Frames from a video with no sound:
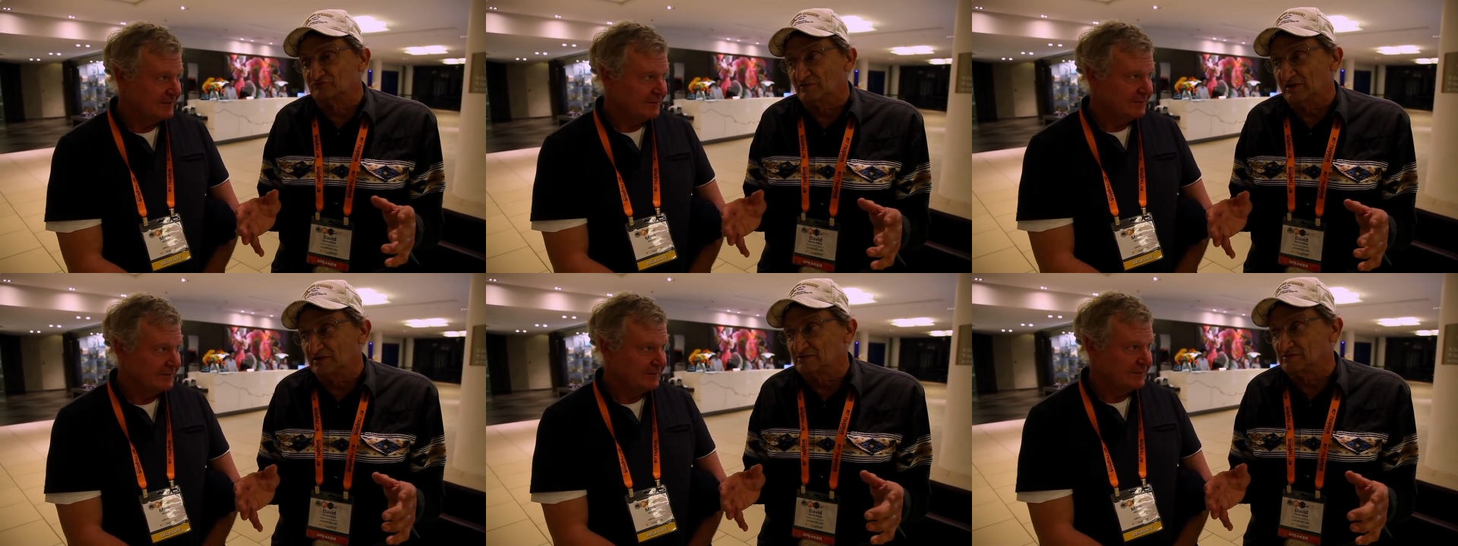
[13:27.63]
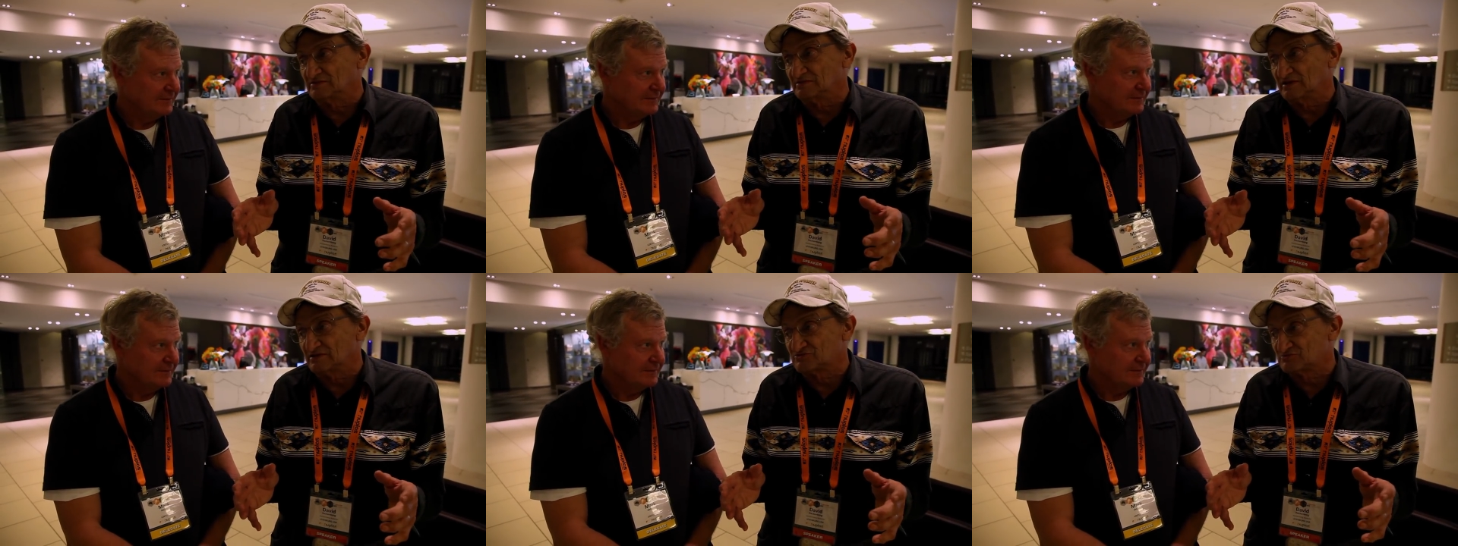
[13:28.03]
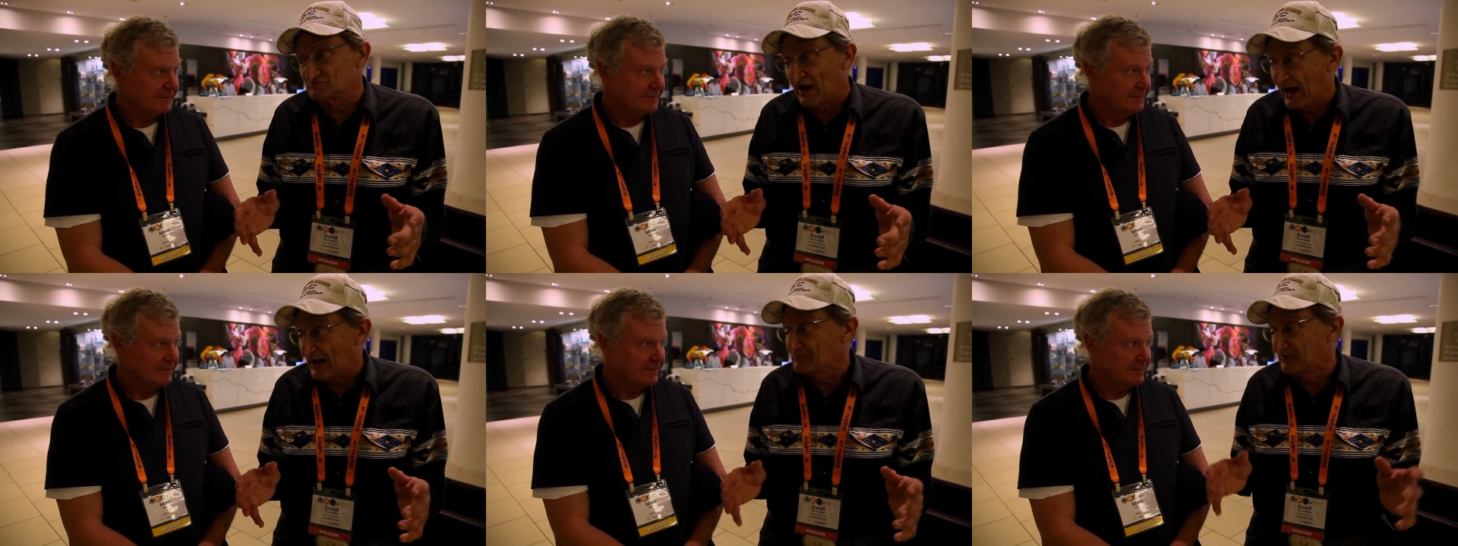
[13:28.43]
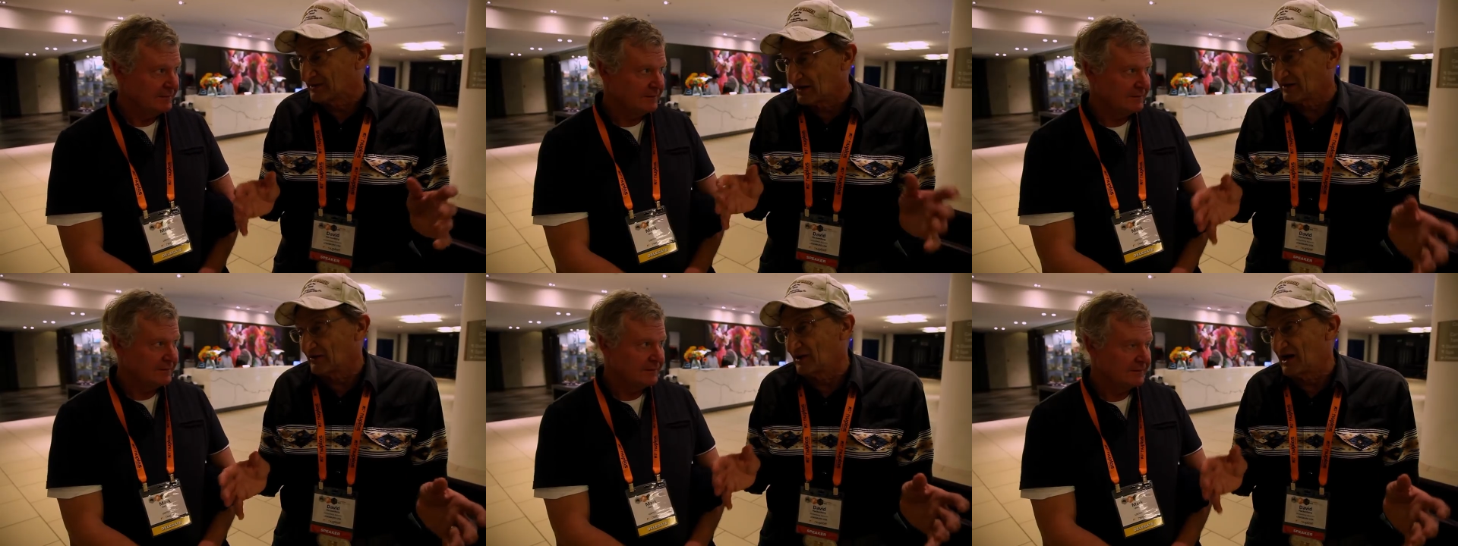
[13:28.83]
Speaker 1: and it's happened
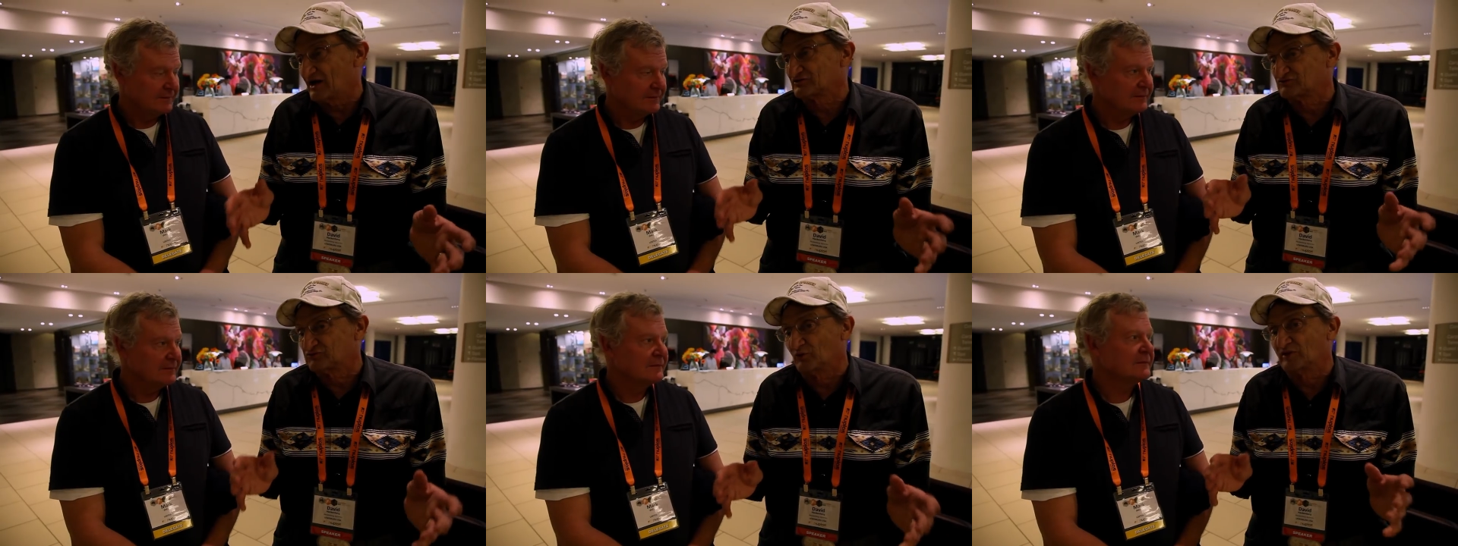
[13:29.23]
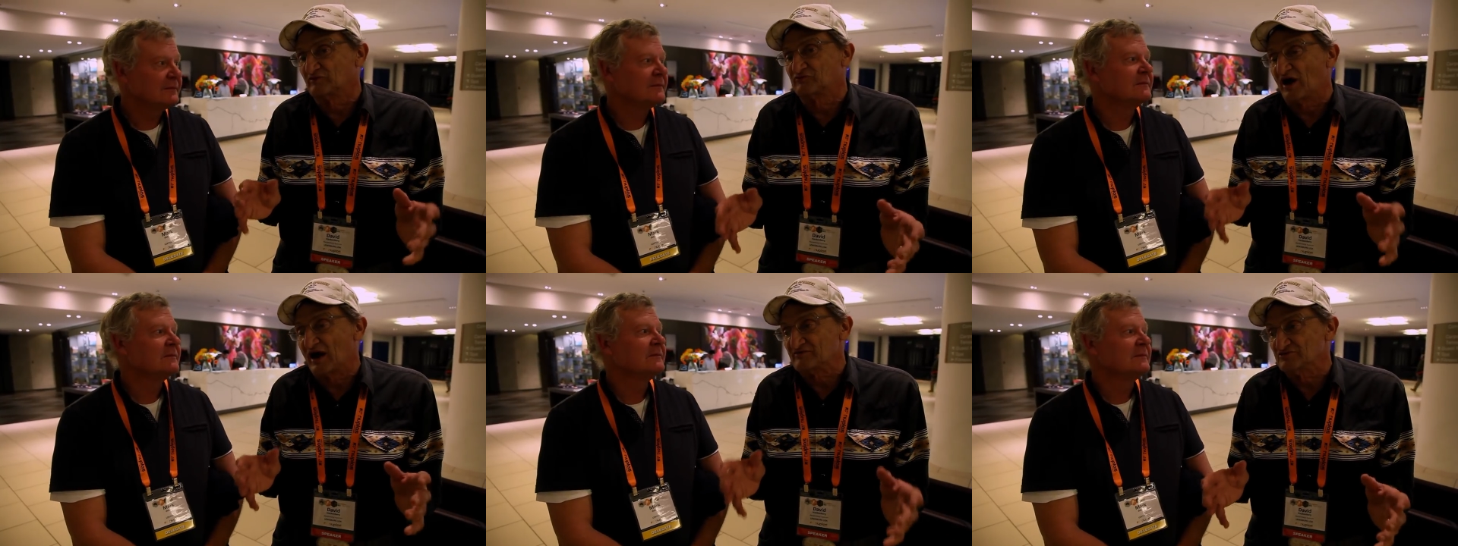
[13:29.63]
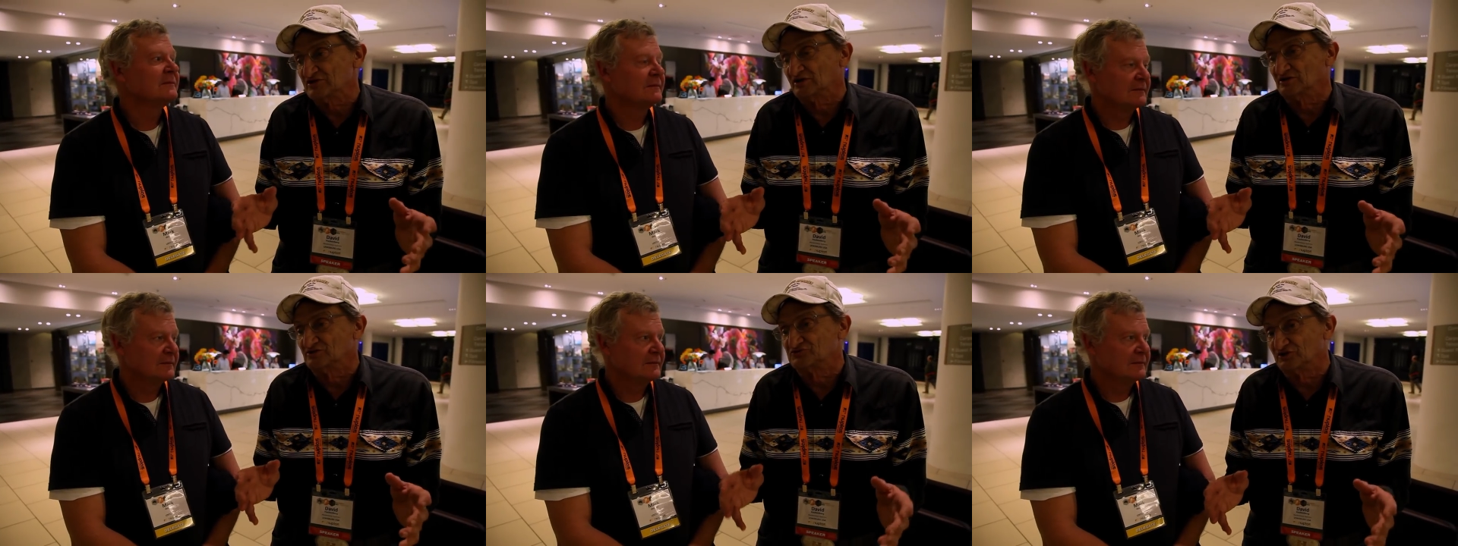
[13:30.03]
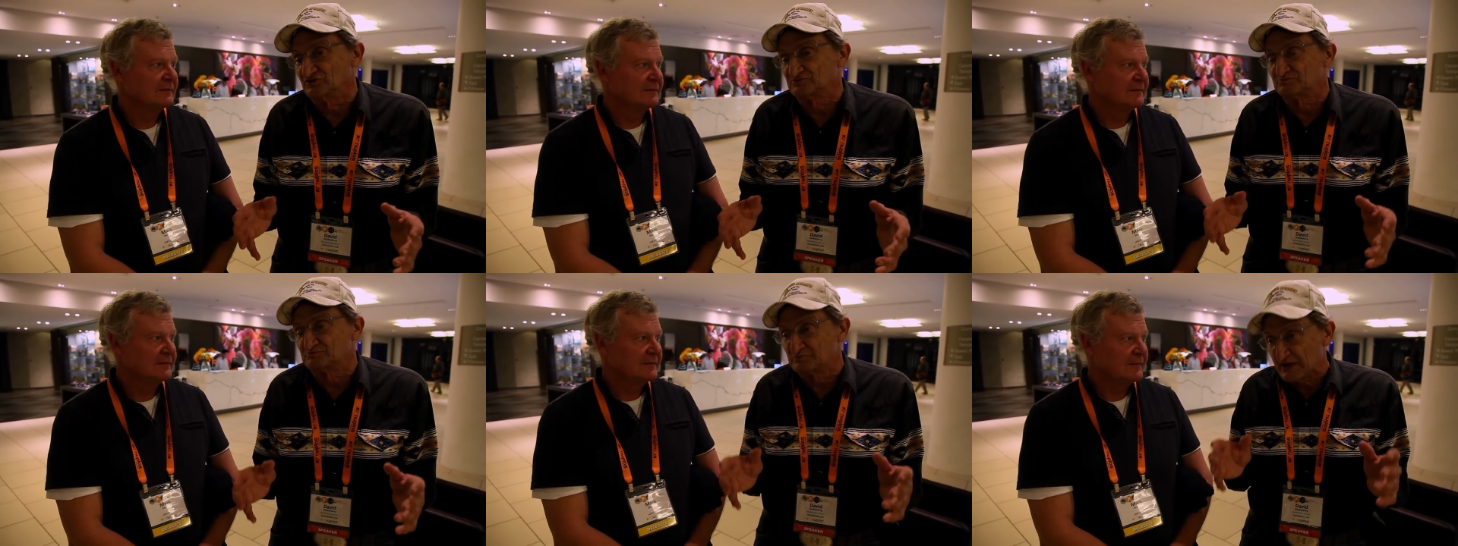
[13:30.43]
in the last four or five years is
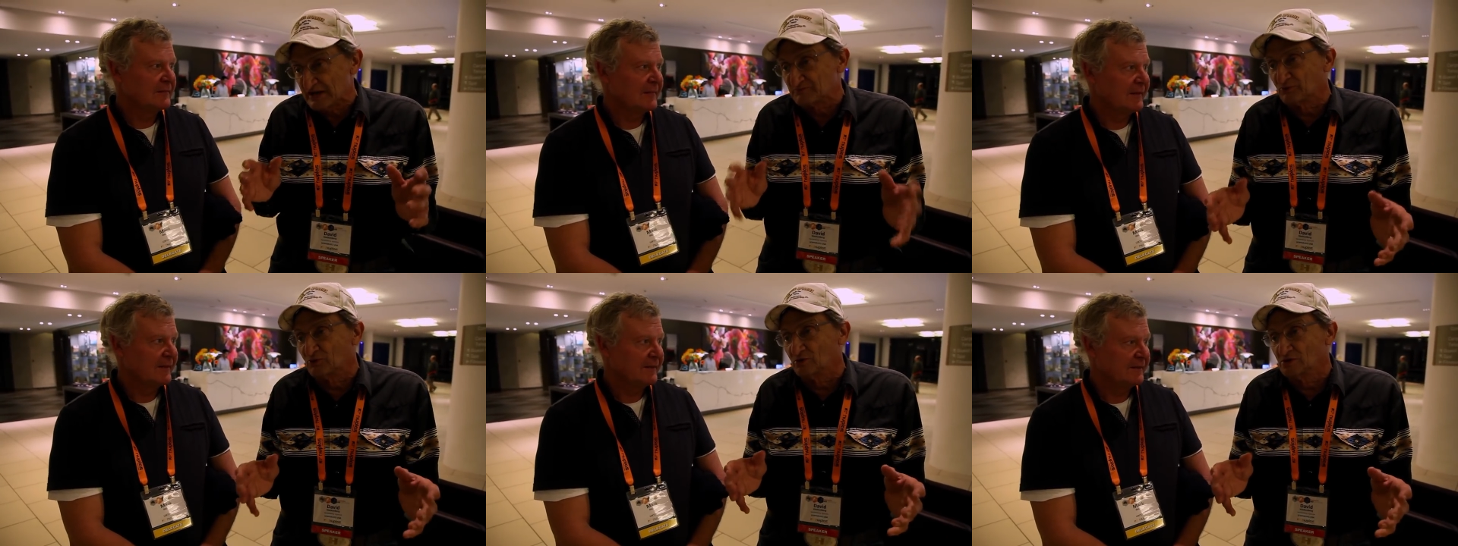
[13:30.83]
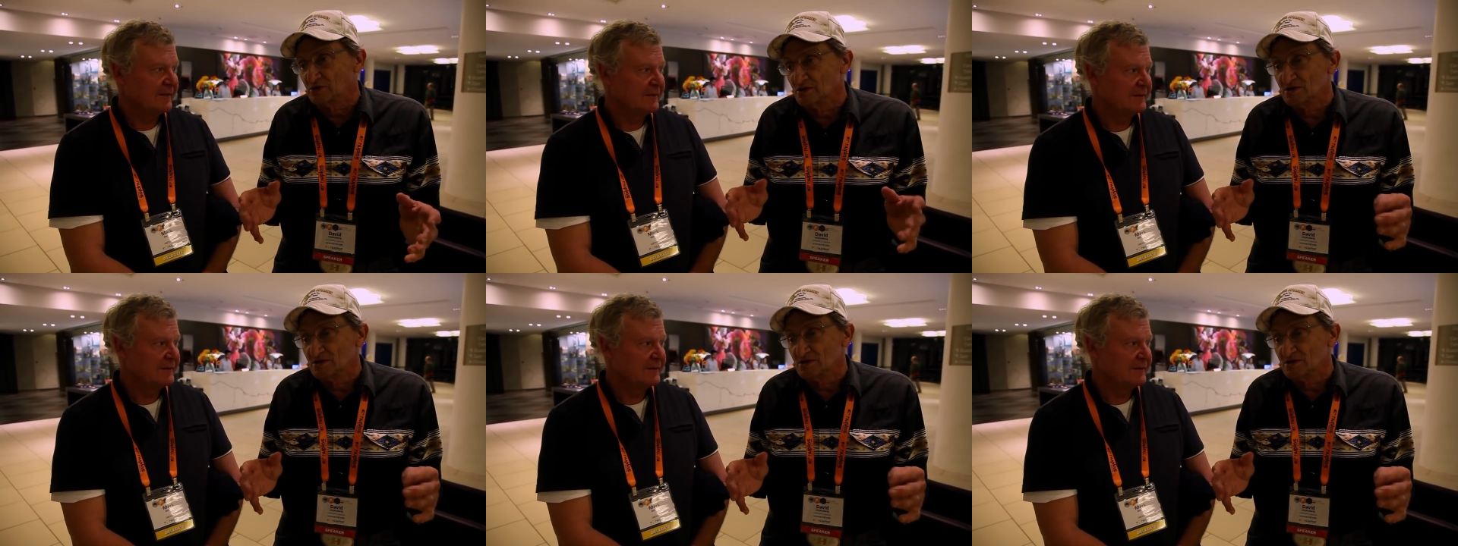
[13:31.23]
people